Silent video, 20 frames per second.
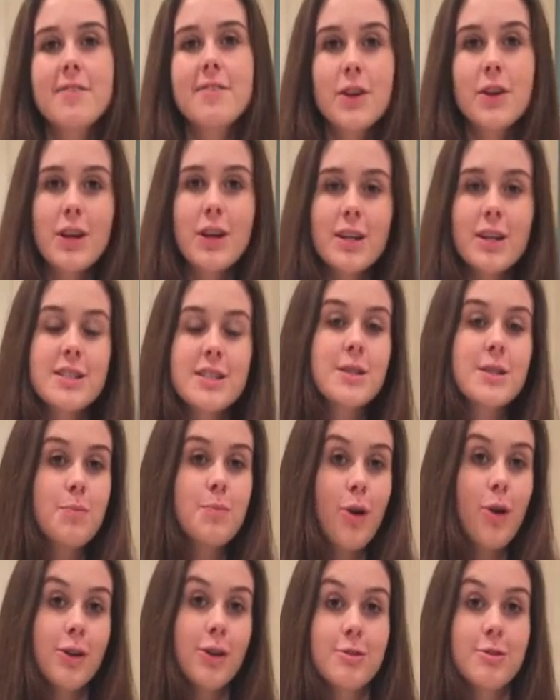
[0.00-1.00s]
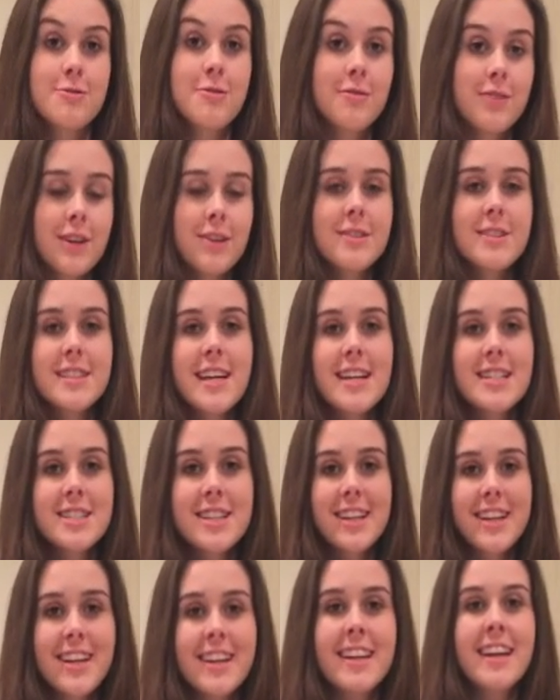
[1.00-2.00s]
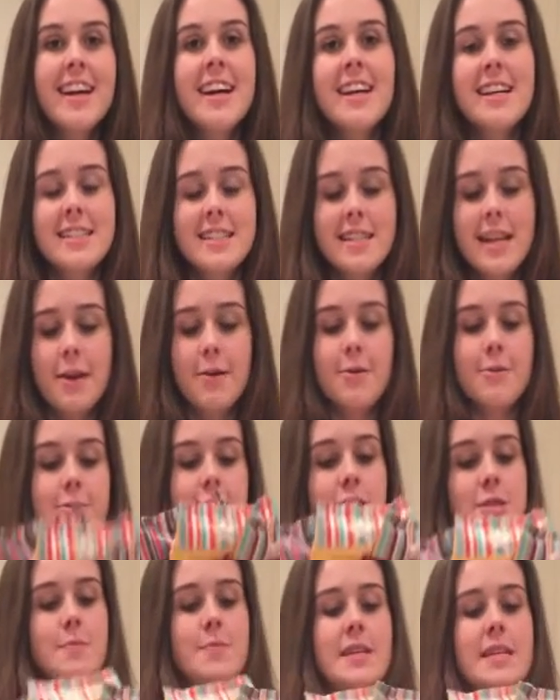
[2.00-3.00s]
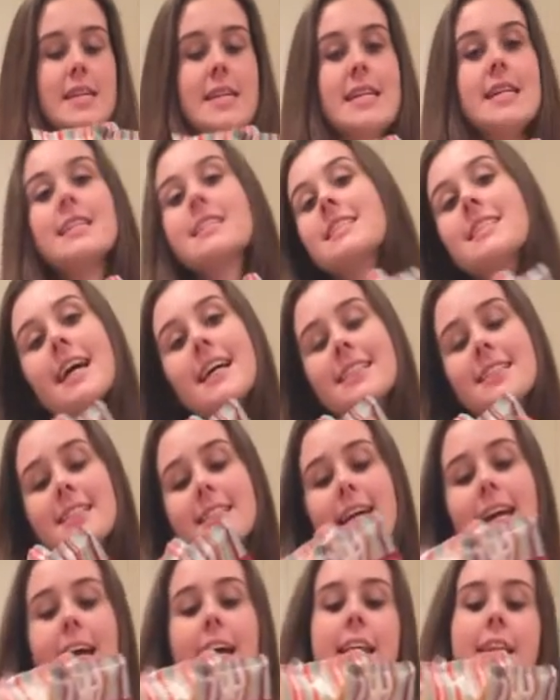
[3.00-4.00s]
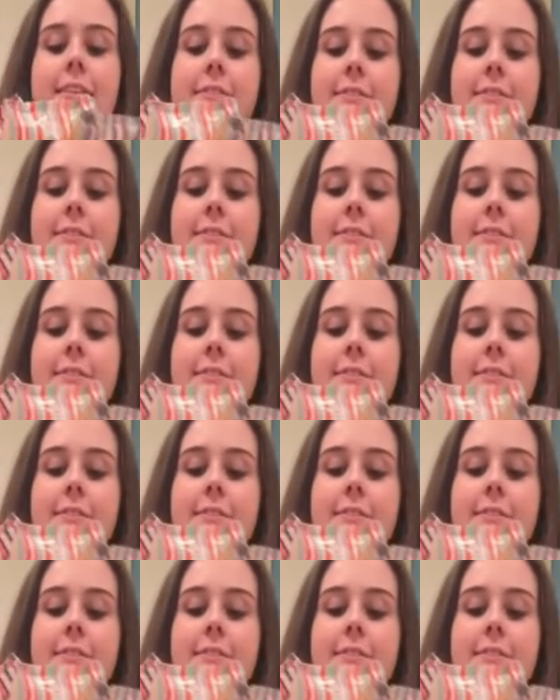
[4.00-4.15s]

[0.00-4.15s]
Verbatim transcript: first product review session. Today we're going to be testing